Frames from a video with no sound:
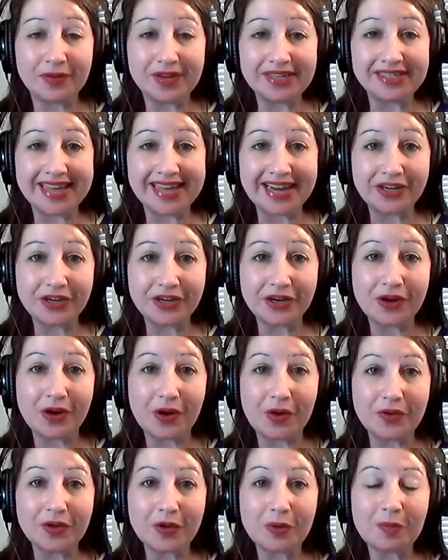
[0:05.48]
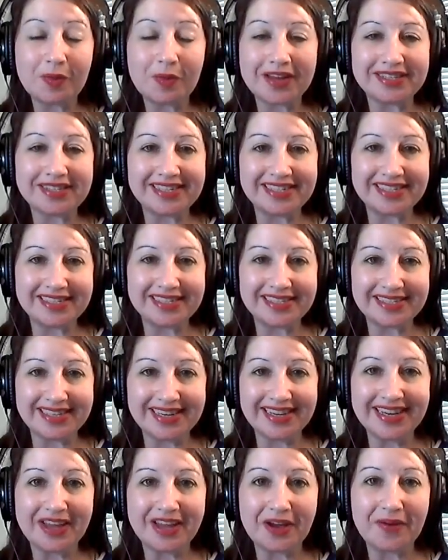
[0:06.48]
voice actor, owner, president,
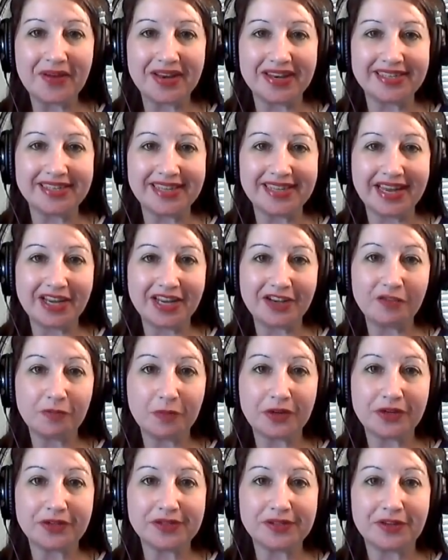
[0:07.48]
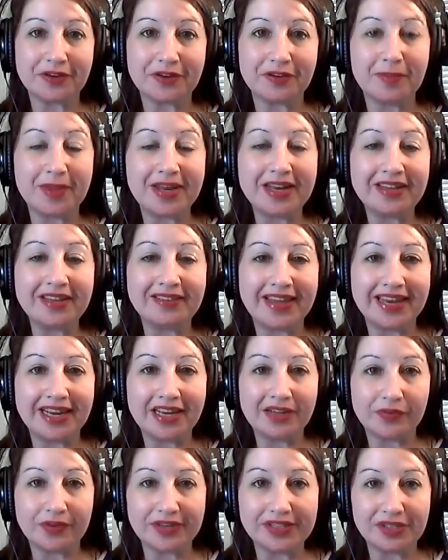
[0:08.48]
CEO, and executive producer of
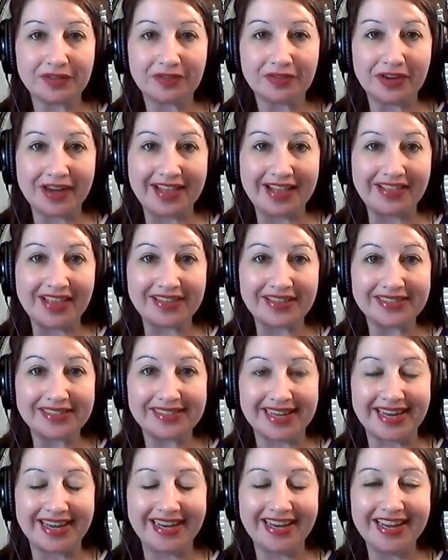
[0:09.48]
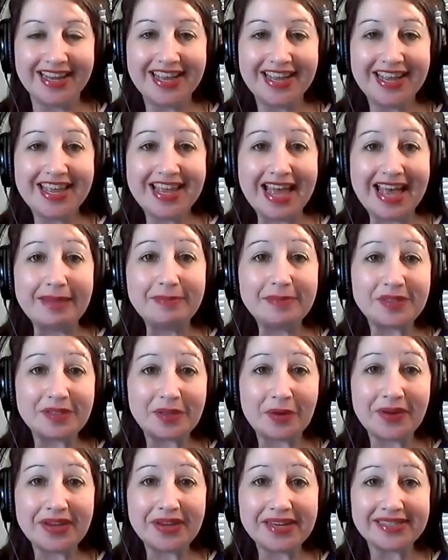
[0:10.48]
Mid-Atlantic Voiceover LLC. I'm
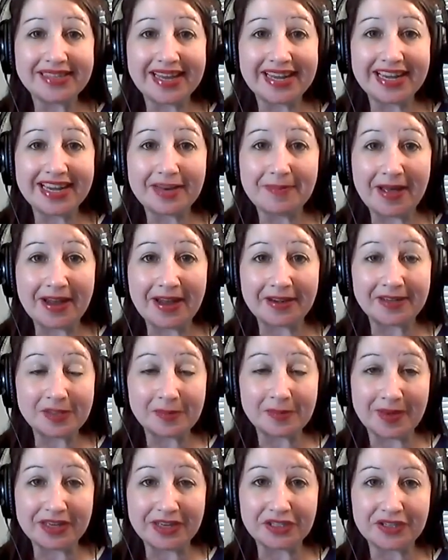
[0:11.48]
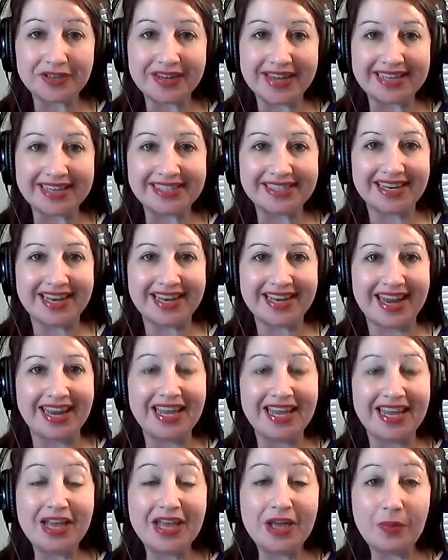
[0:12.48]
so excited about our special guest today.
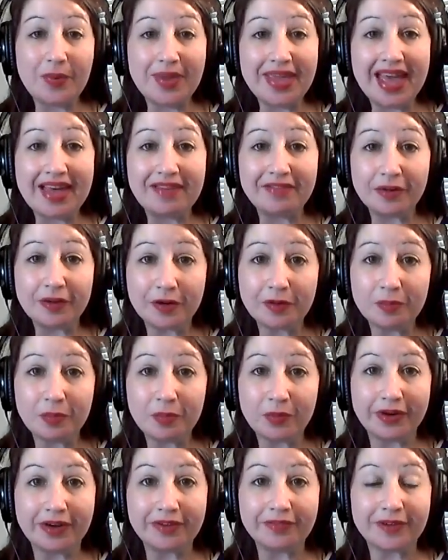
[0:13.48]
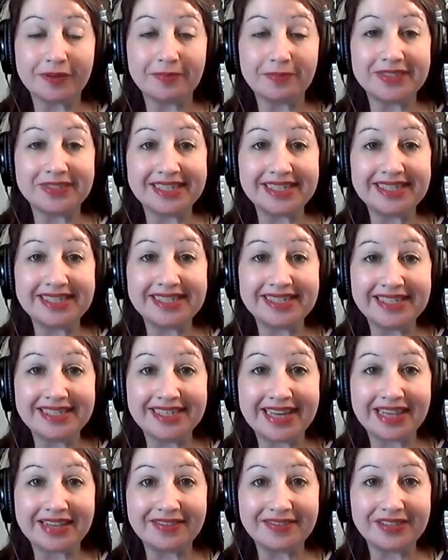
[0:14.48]
We have Herb Moore from Disney
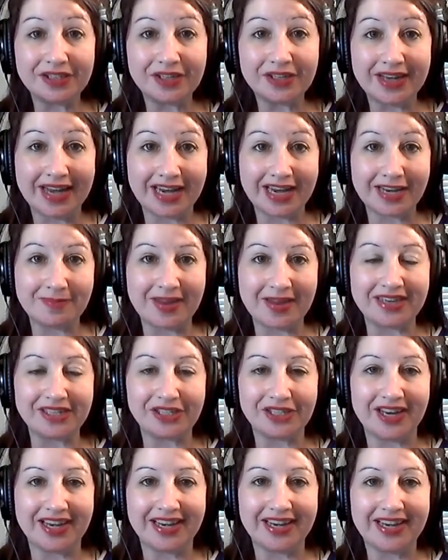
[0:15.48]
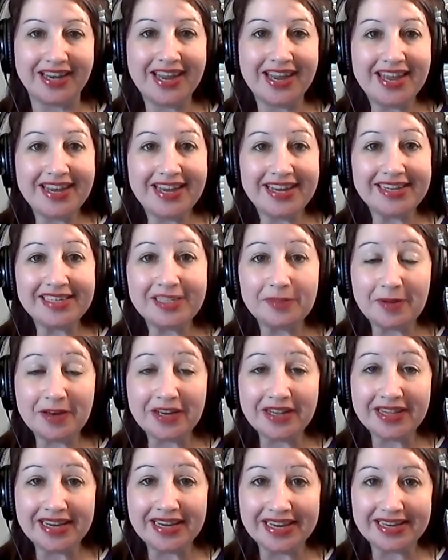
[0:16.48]
Television Animation. He's
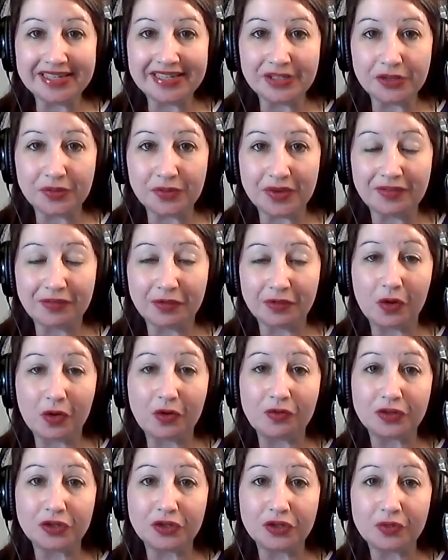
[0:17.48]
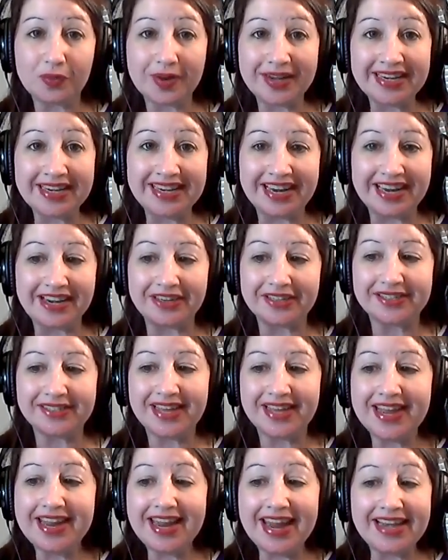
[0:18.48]
been in the industry for over 20
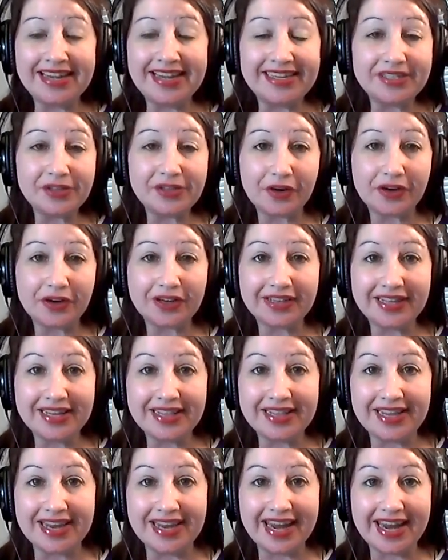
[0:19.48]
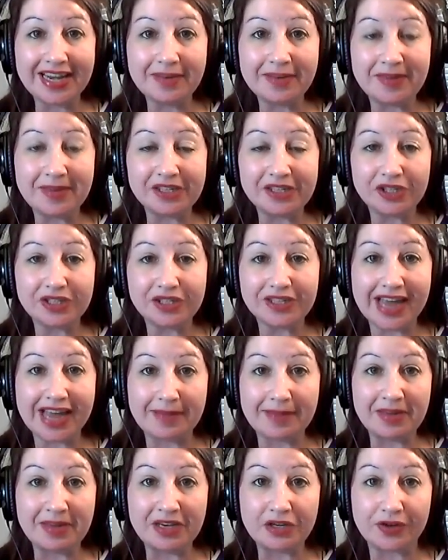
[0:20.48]
years, and he's currently the animation
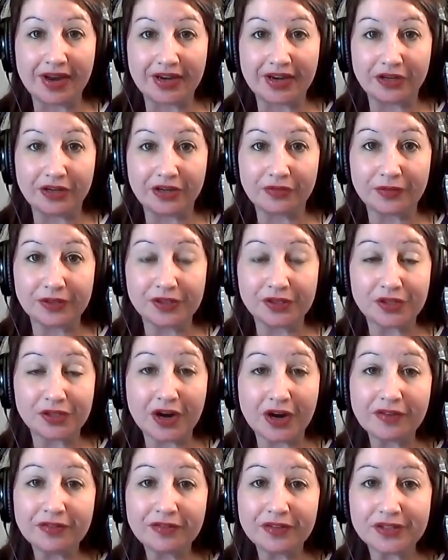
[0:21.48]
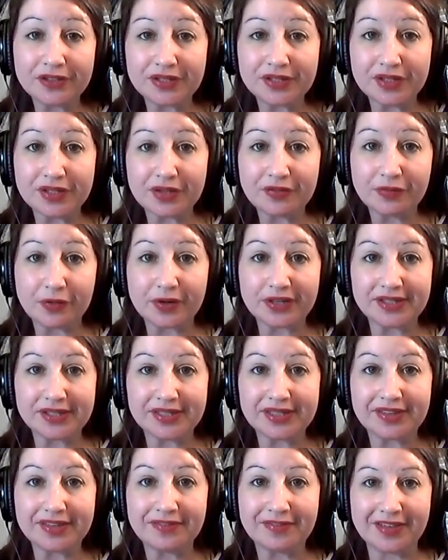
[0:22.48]
timing director for Star vs. the
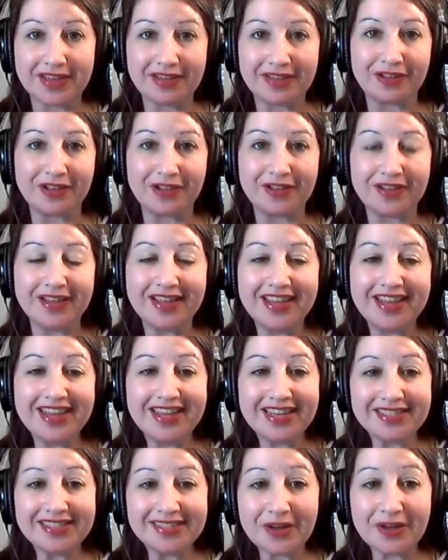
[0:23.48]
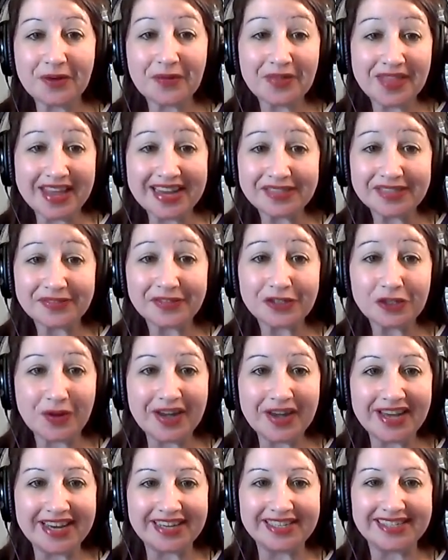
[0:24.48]
Forces of Evil. So thanks for
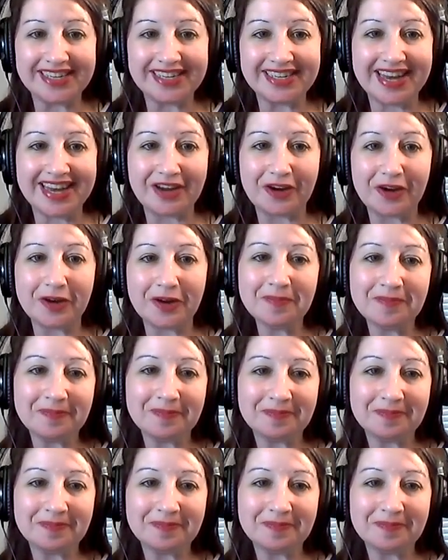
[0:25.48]
joining us today, Herb.